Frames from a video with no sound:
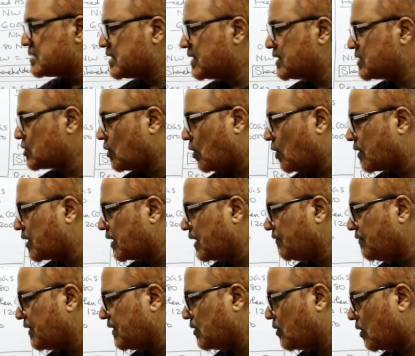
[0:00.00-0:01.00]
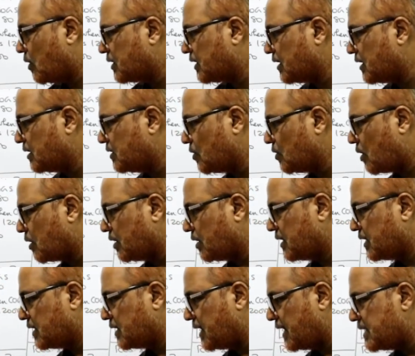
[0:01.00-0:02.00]
asset already we got or
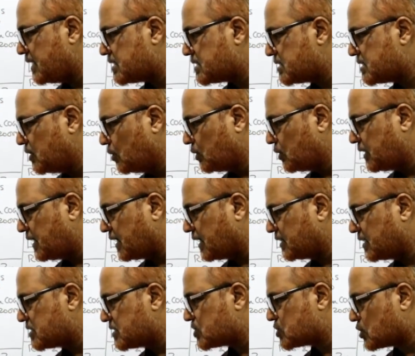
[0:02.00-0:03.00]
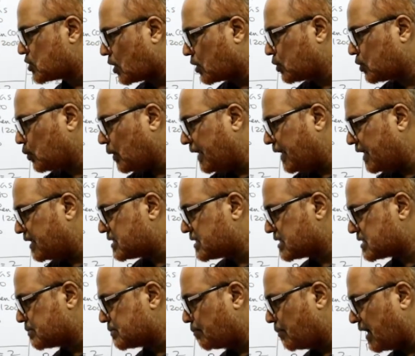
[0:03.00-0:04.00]
else you take the stock to
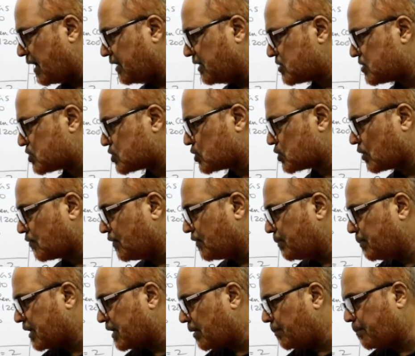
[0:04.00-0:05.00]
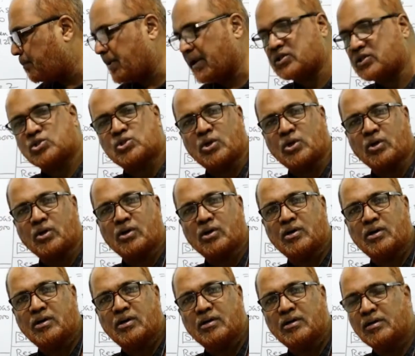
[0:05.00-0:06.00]
LHS minus stock will become plus
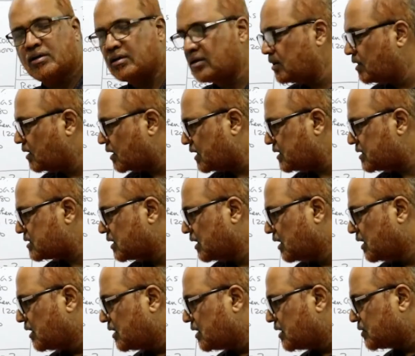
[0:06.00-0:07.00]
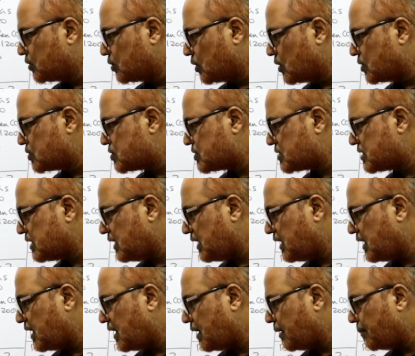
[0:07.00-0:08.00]
stock right so
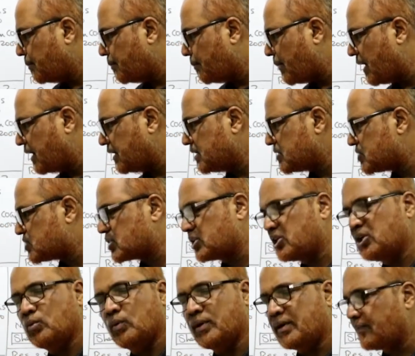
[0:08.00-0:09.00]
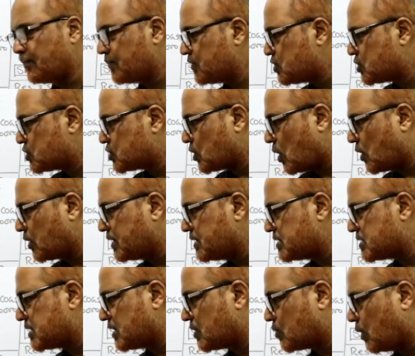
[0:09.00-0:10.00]
CA minus QA stock
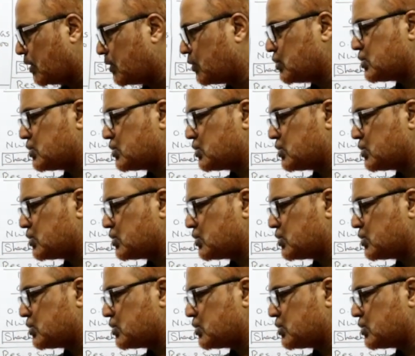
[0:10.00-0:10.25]
is equal